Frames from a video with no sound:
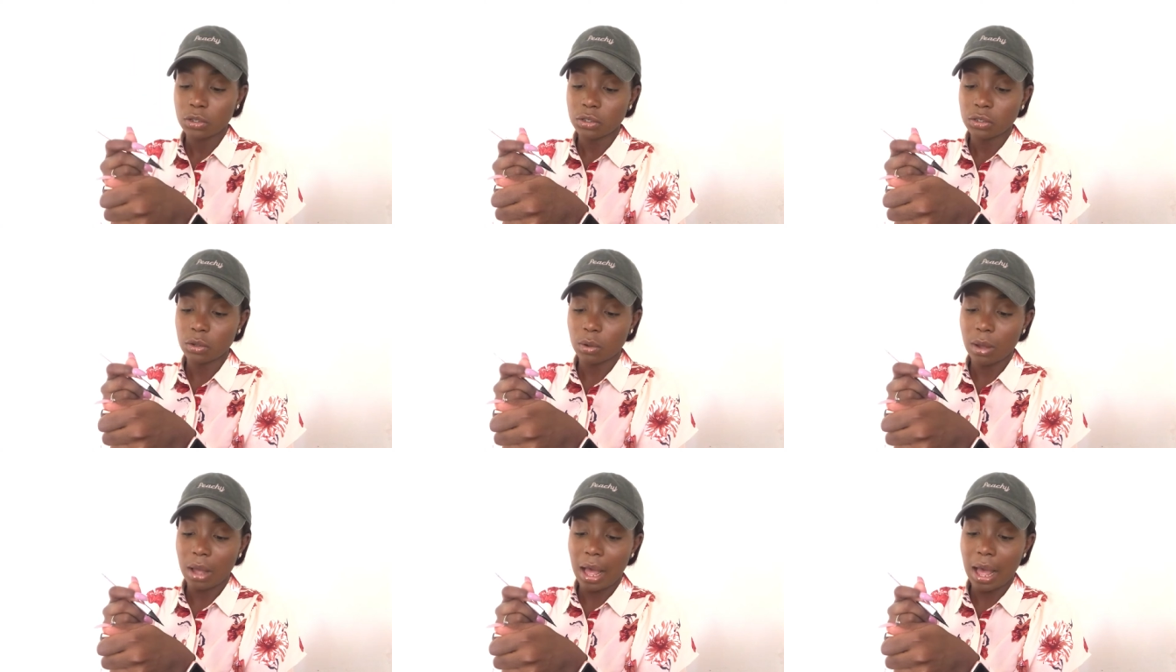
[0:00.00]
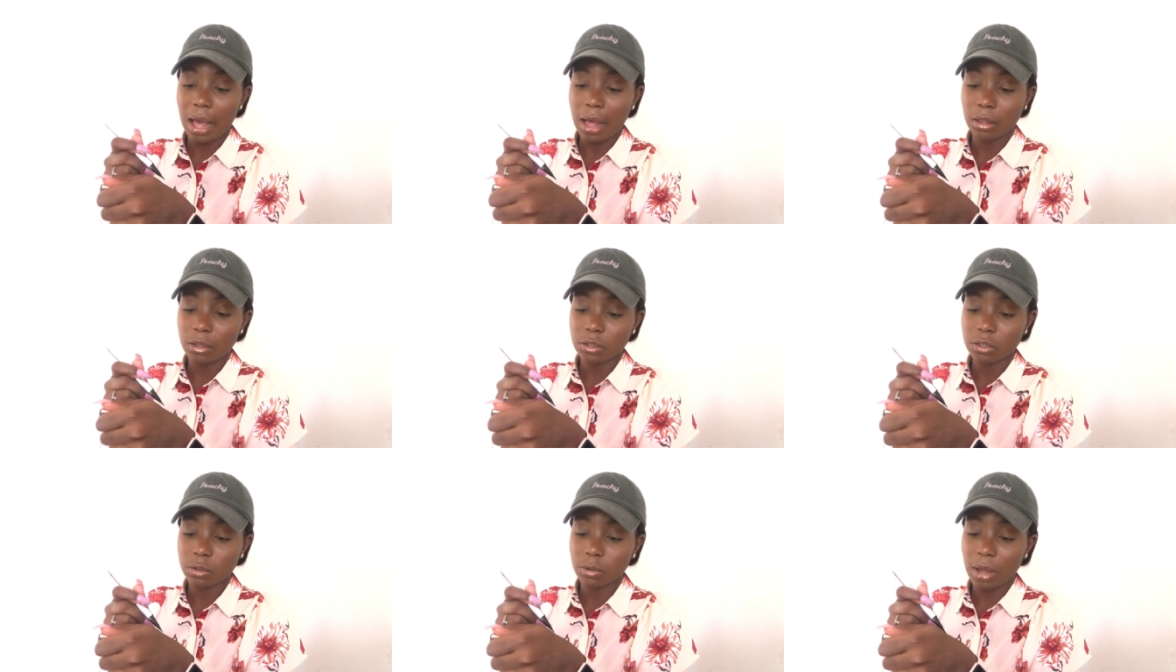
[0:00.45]
So
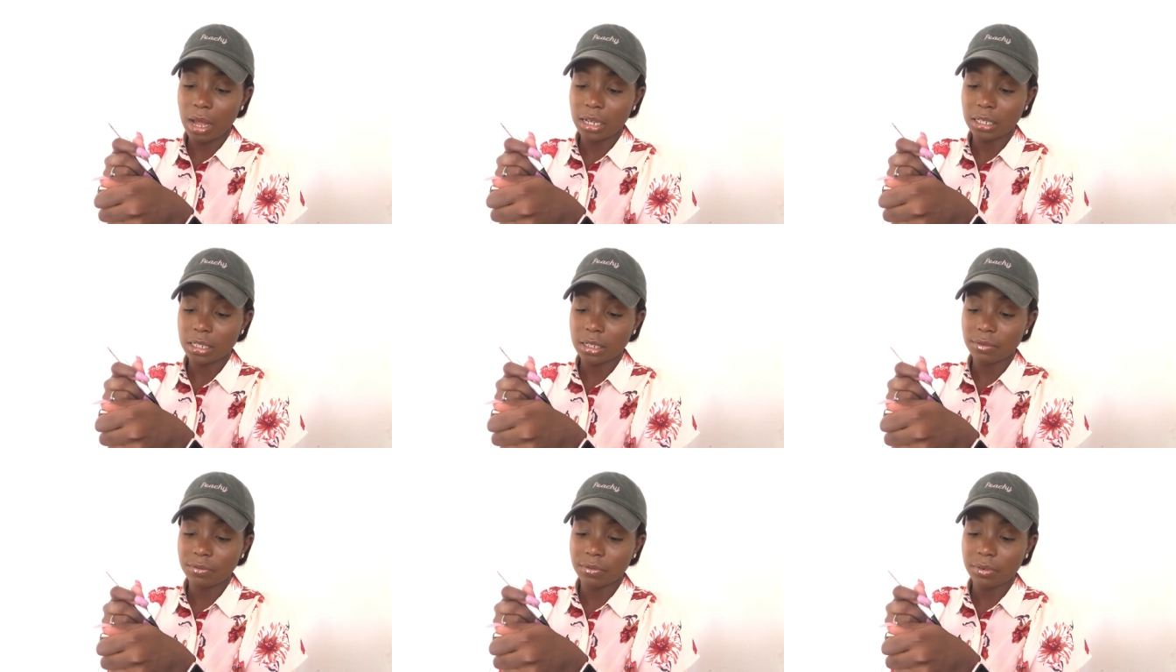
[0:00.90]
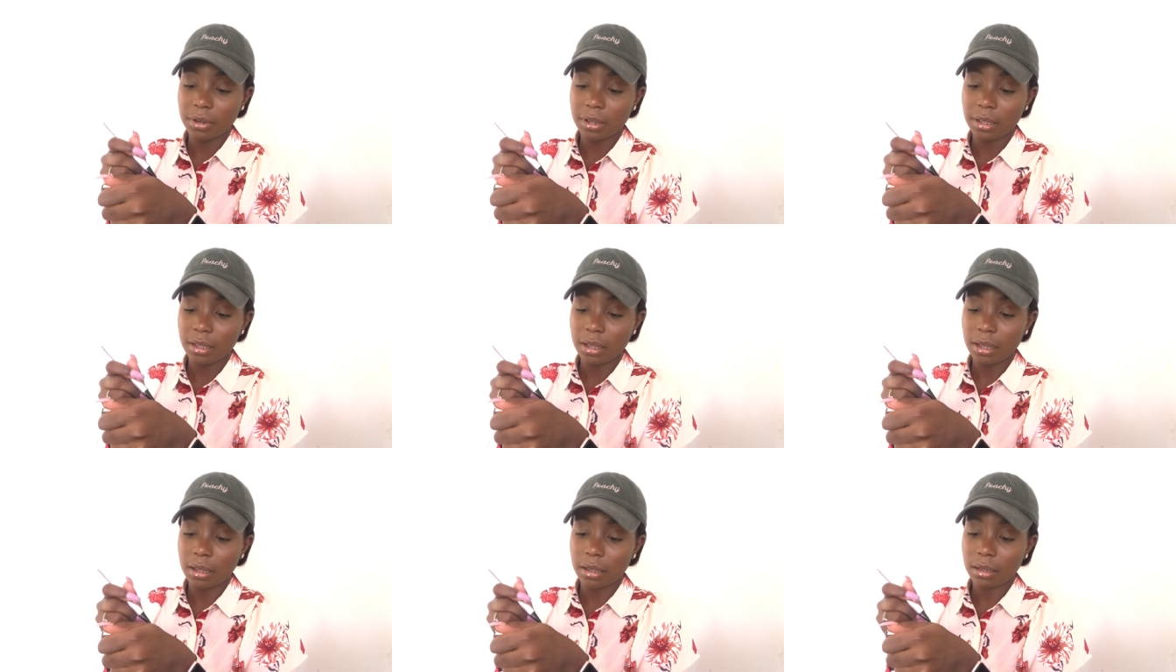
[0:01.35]
I'll swatch it for
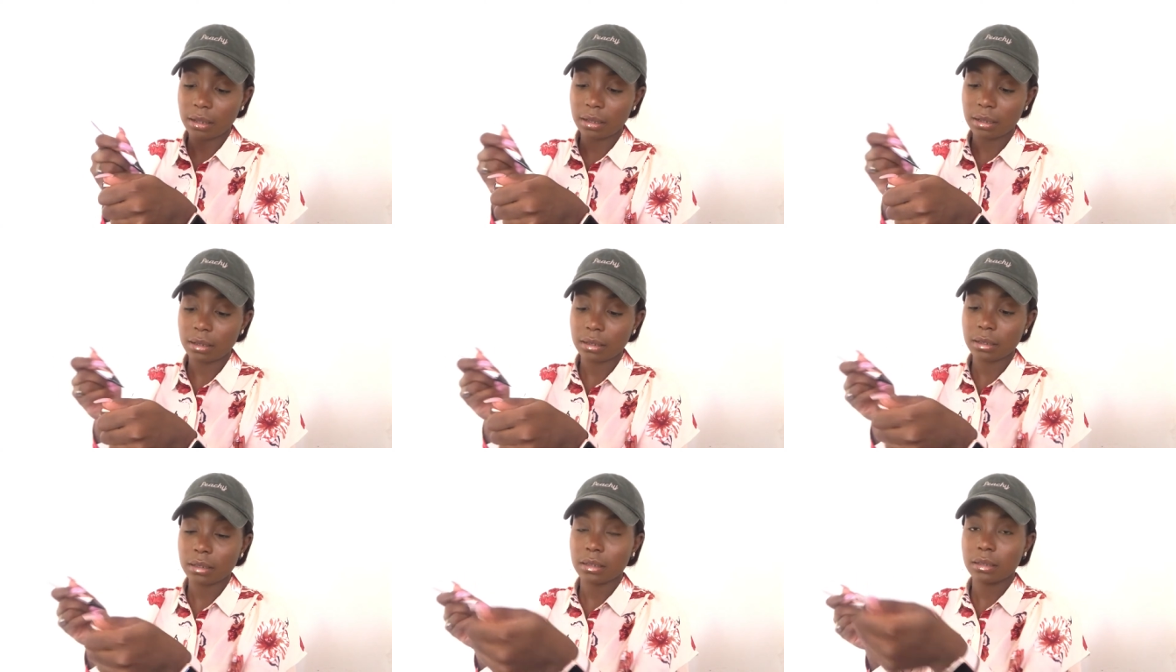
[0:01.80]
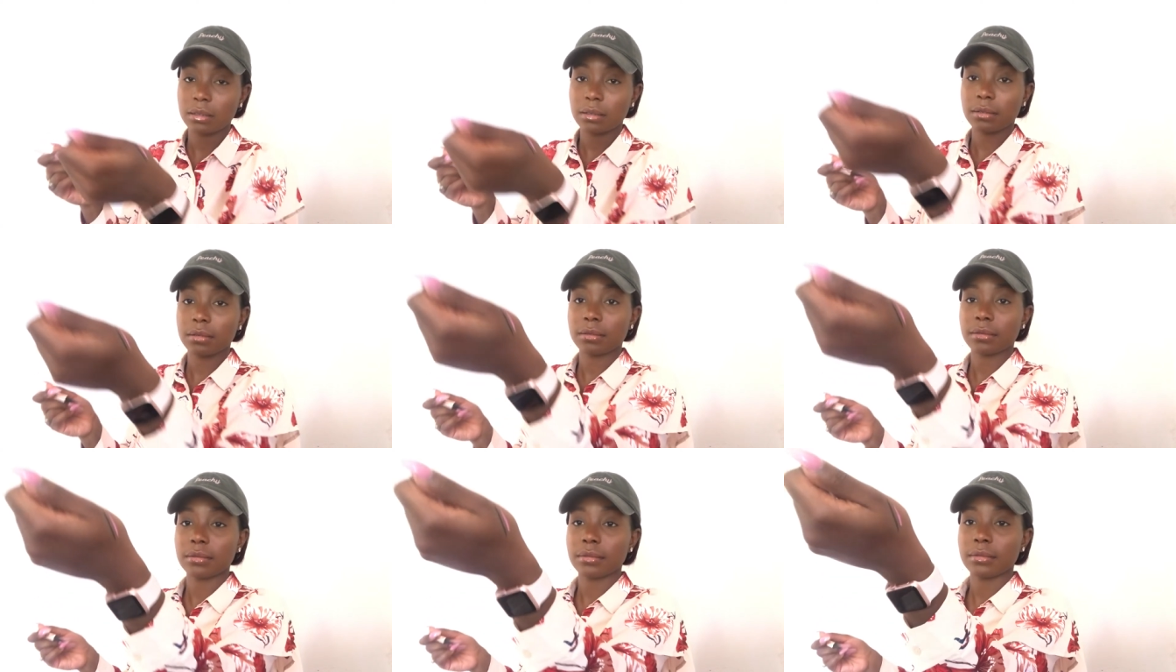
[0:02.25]
ya.
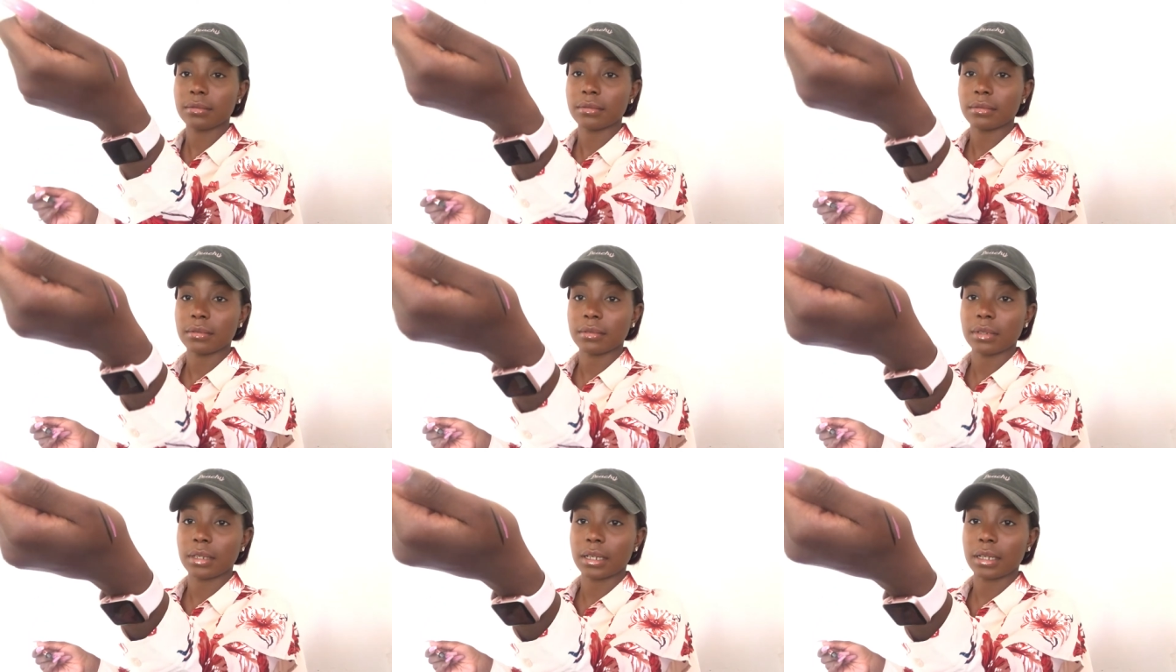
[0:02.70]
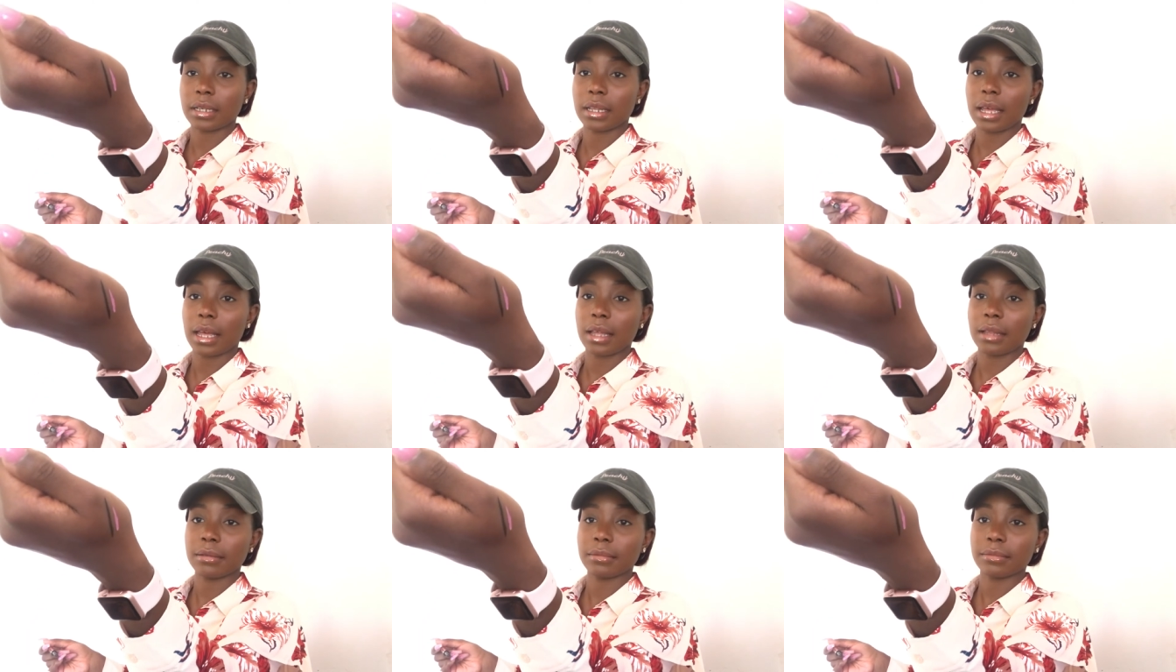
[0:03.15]
Look at
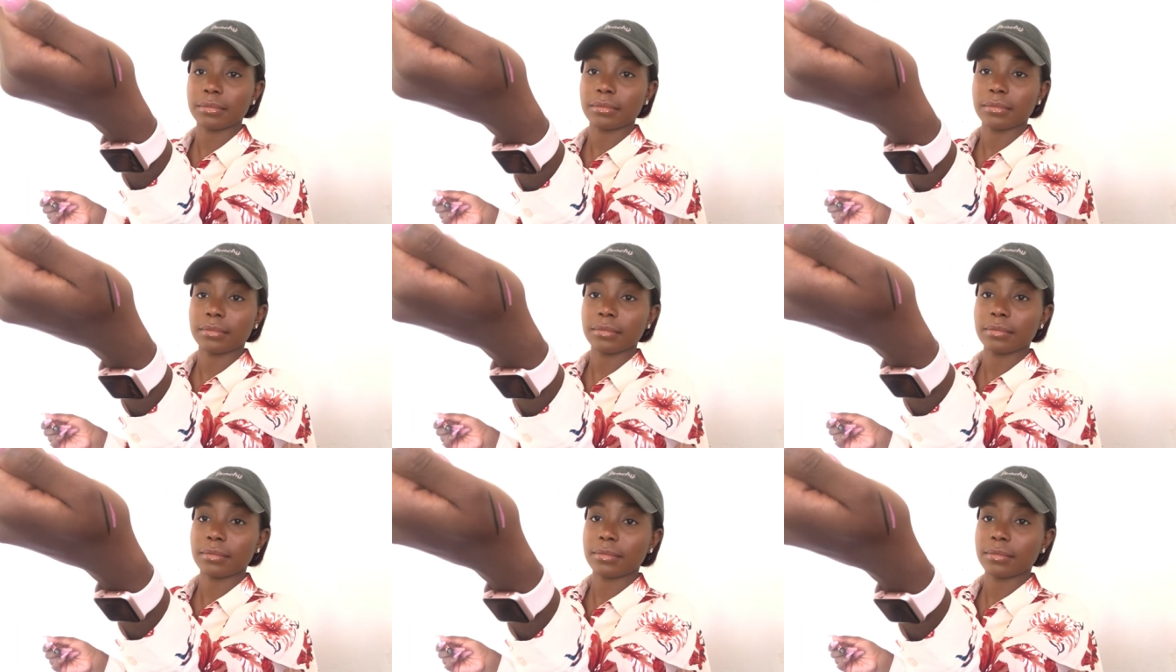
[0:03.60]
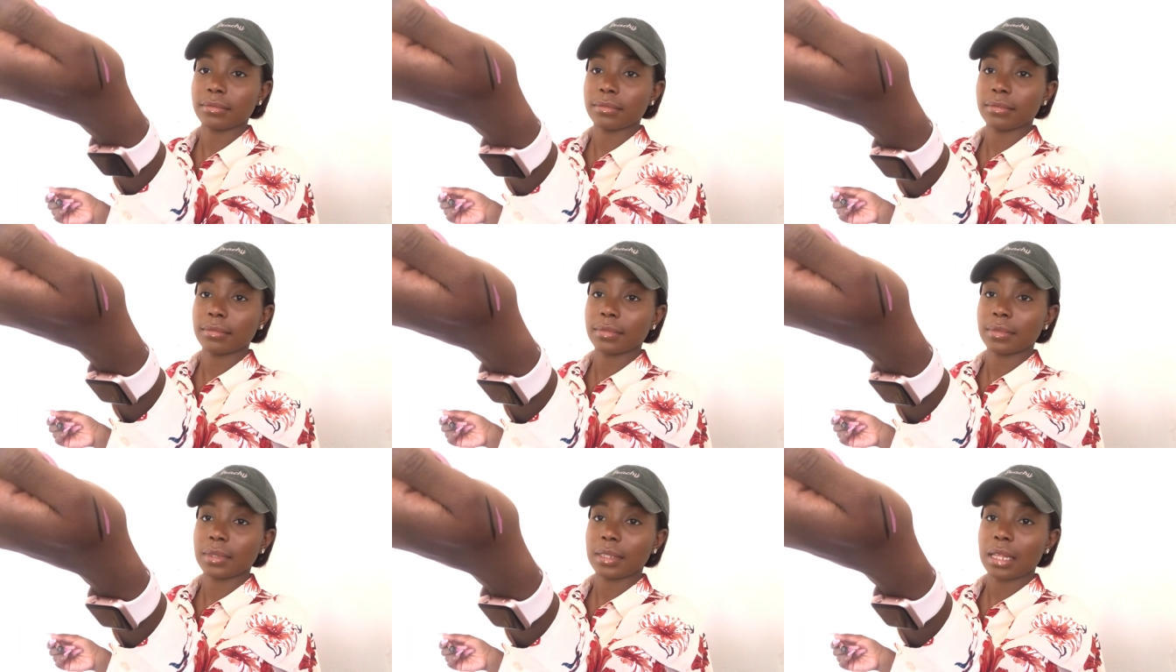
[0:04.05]
that.
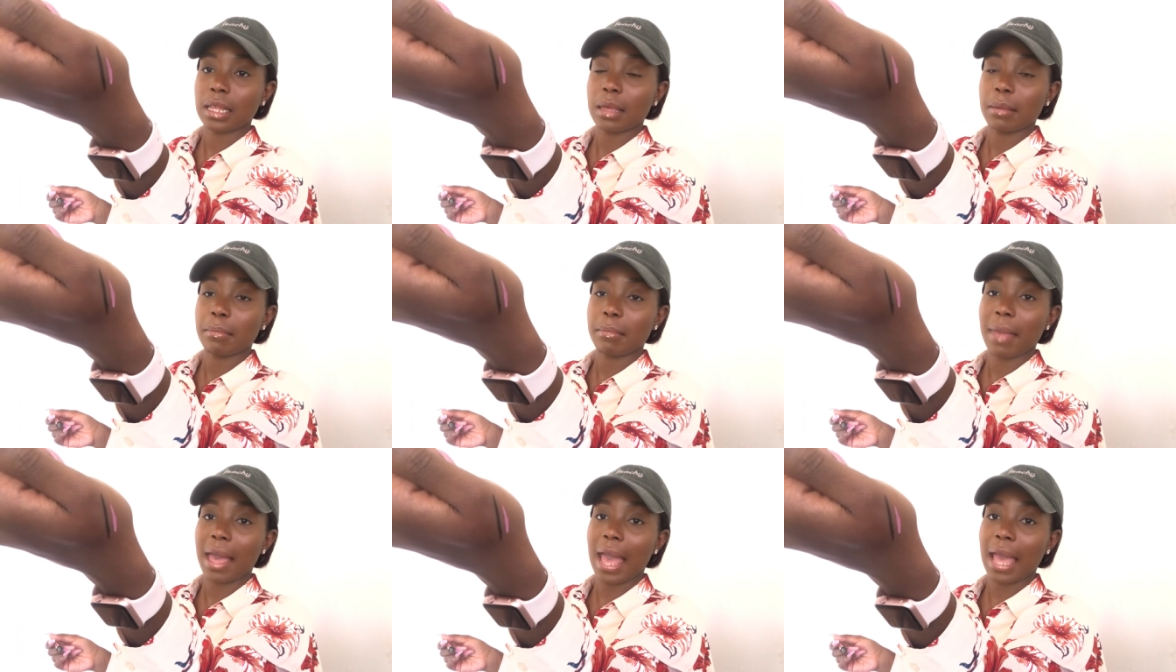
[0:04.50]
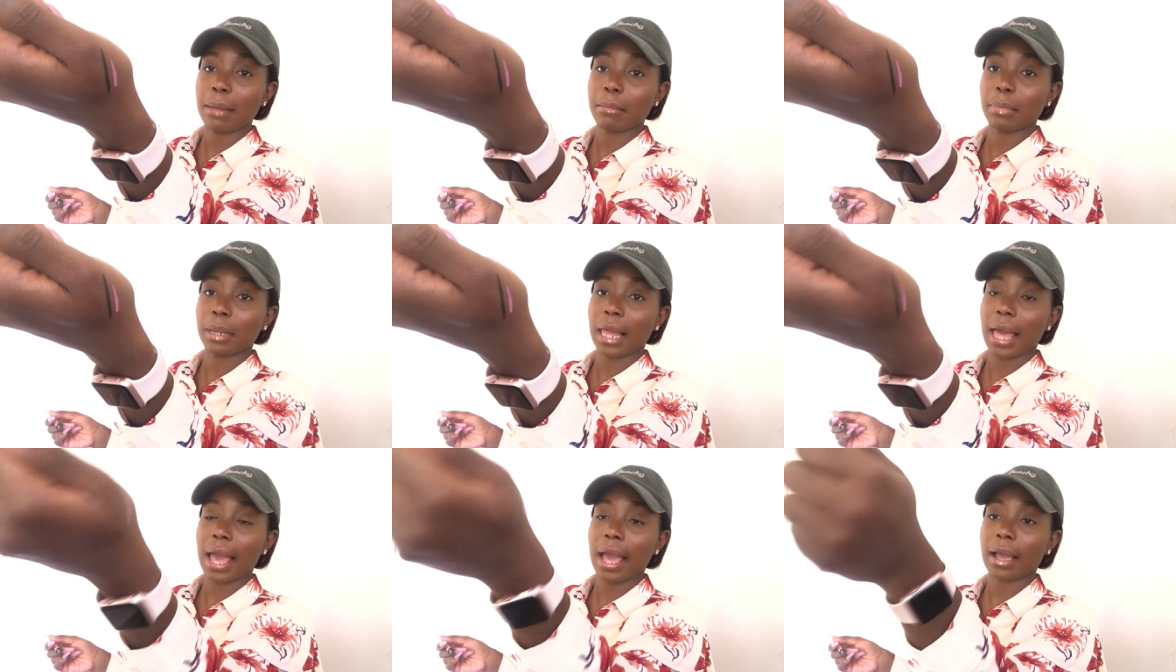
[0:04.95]
Matte
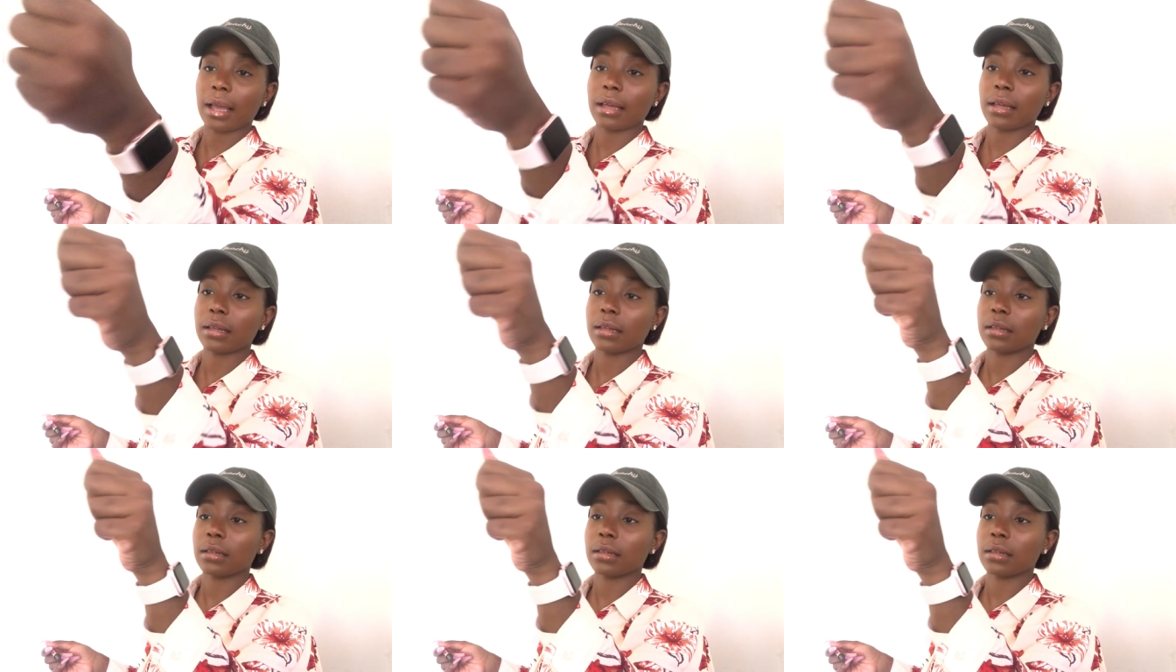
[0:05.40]
black.